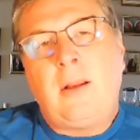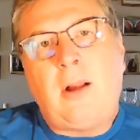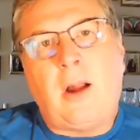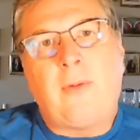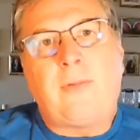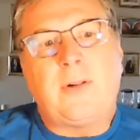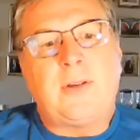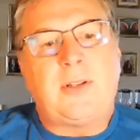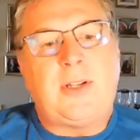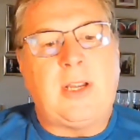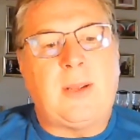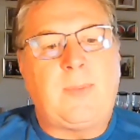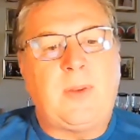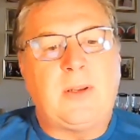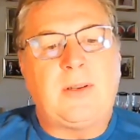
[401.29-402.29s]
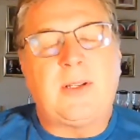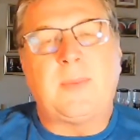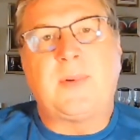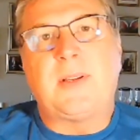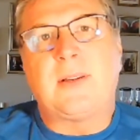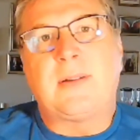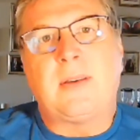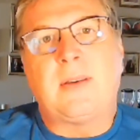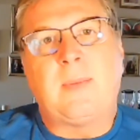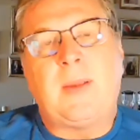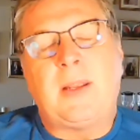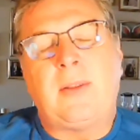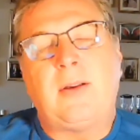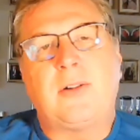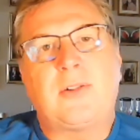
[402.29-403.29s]
conference championship system,
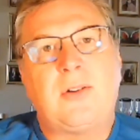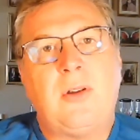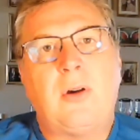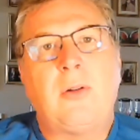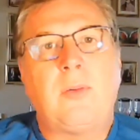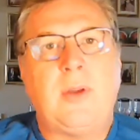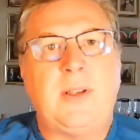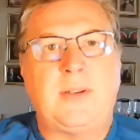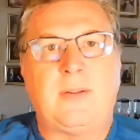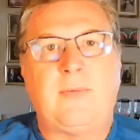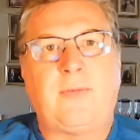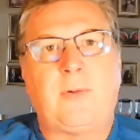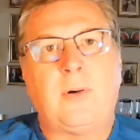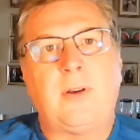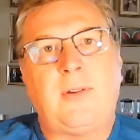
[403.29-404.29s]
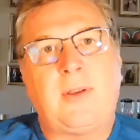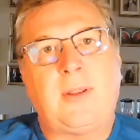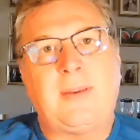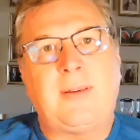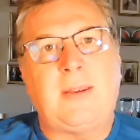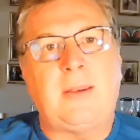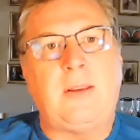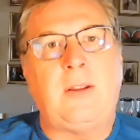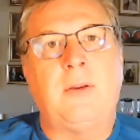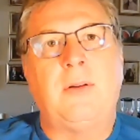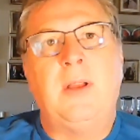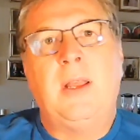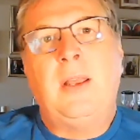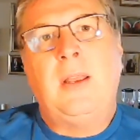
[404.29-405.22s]
and there's no reason for it to continue